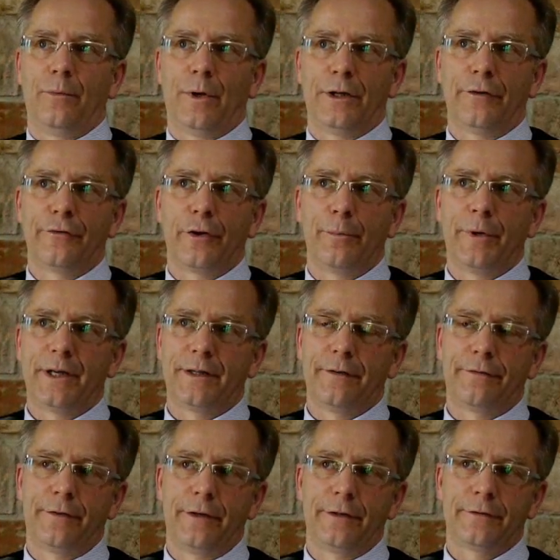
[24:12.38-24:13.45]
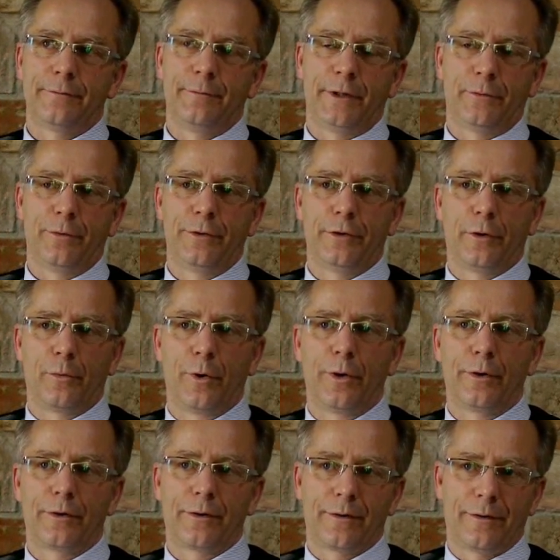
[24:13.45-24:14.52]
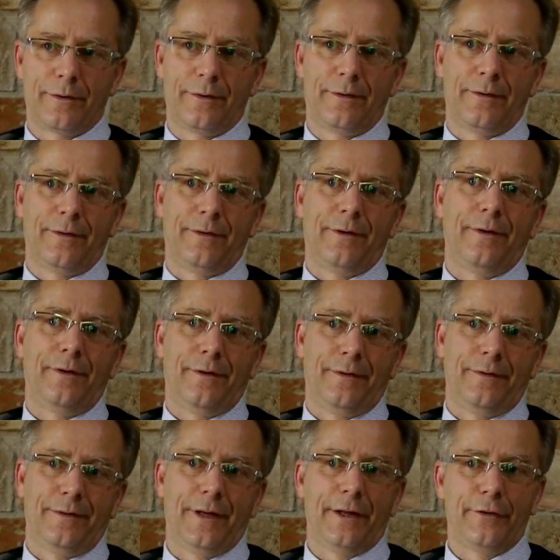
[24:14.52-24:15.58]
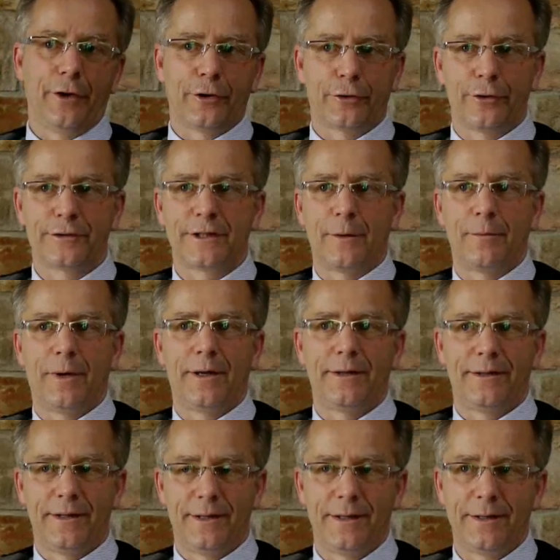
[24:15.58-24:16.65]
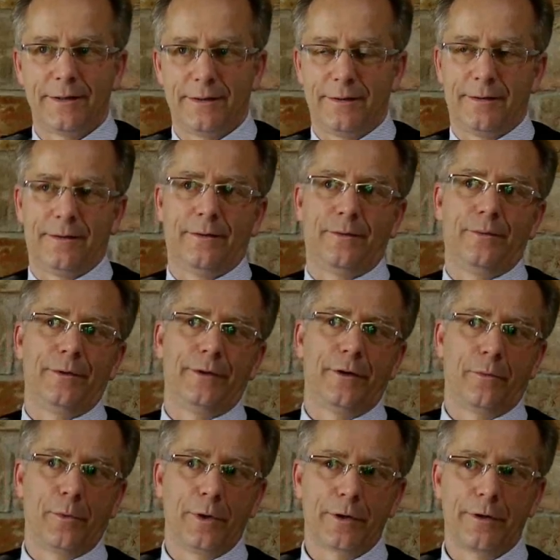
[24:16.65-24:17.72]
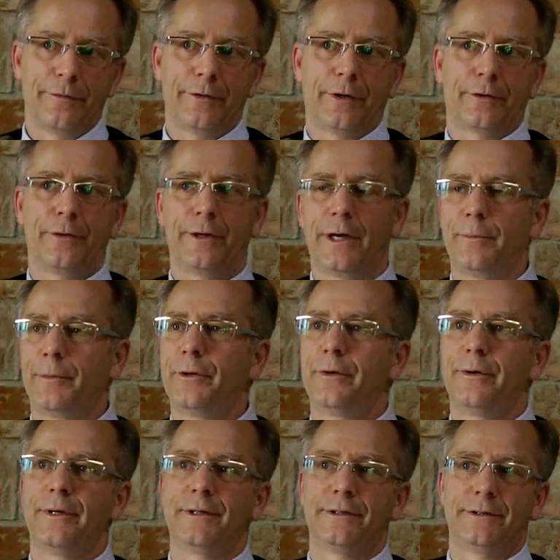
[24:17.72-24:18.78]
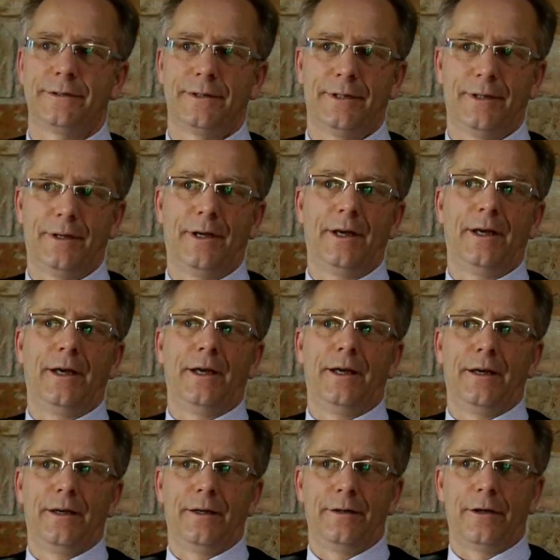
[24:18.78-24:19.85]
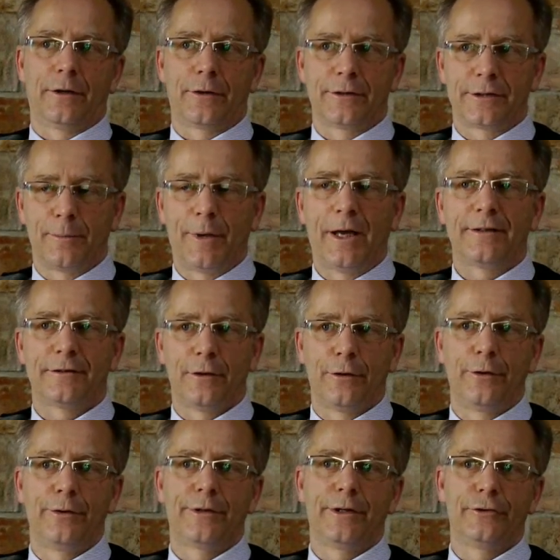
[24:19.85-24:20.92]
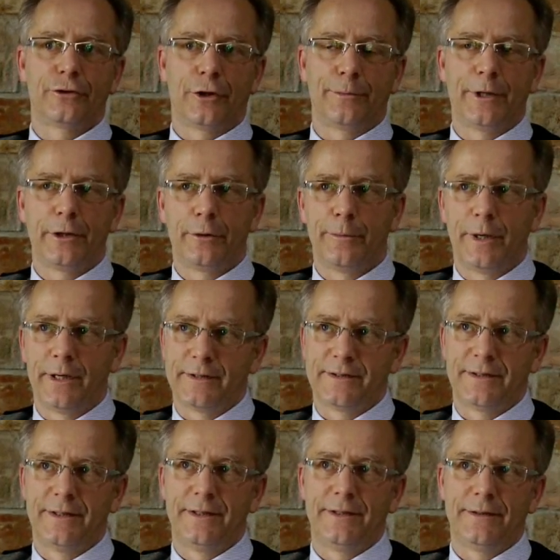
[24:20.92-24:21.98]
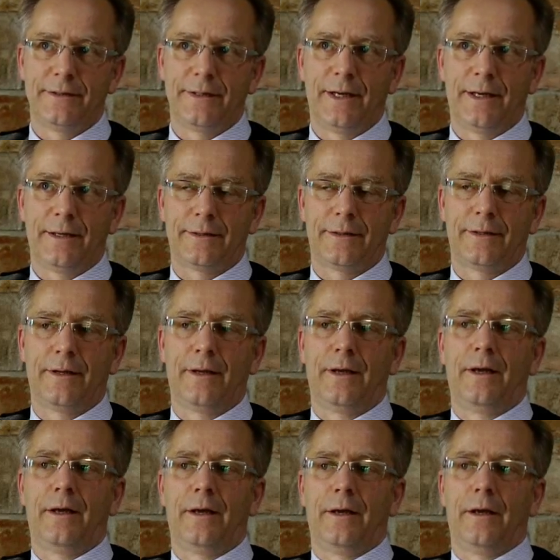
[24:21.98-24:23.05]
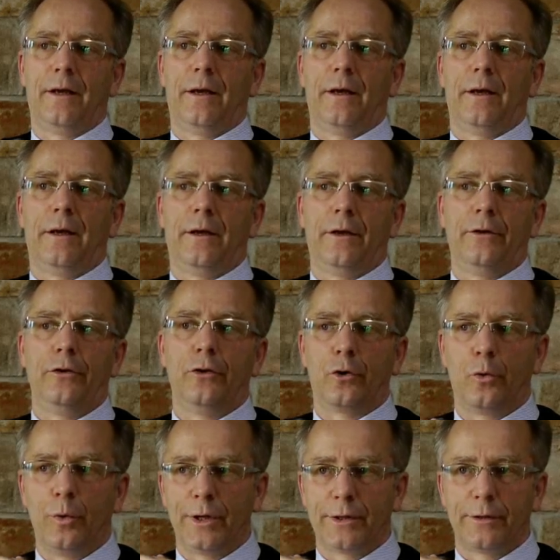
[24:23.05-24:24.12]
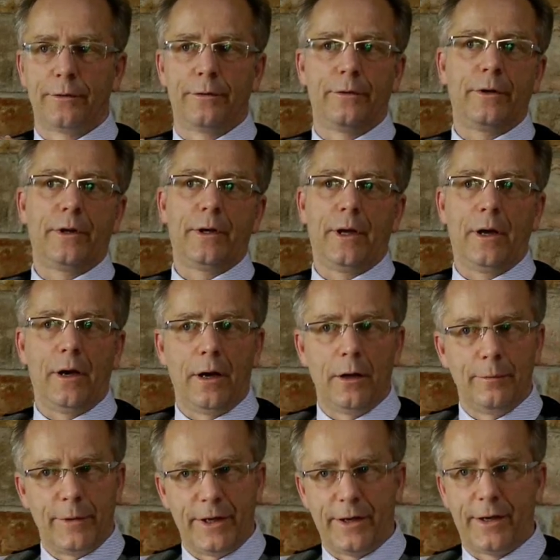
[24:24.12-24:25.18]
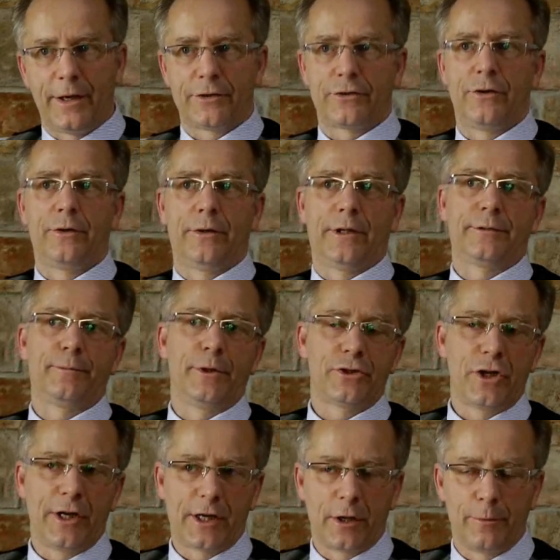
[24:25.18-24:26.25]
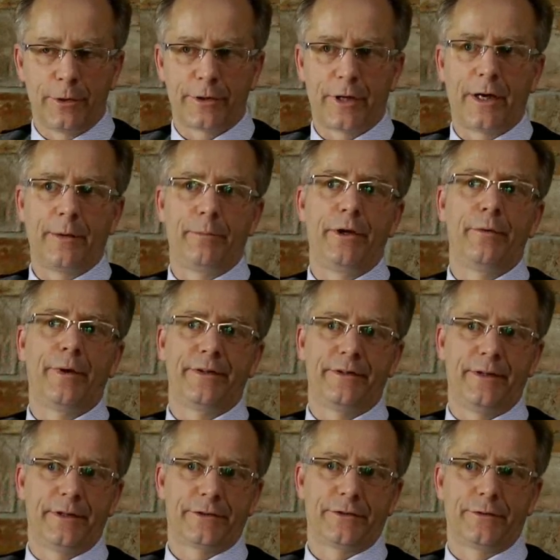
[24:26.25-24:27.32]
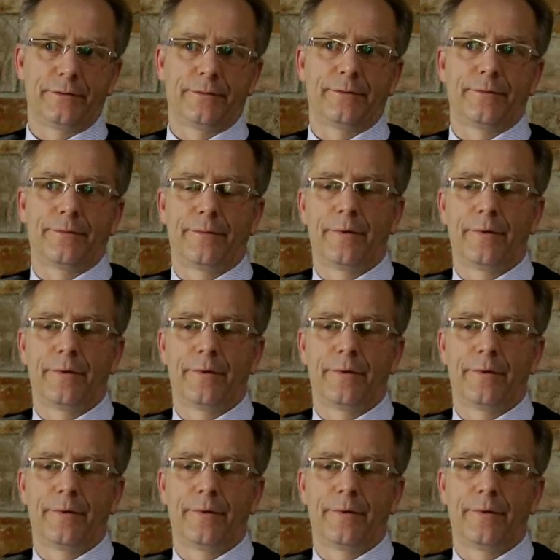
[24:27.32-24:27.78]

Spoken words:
one of the big difference between the work that Dr. Sabah did with the work of Dr. Hammer is Dr. Sabah has learned in German new medicine that you quit all medication, especially chemotherapy, radiation.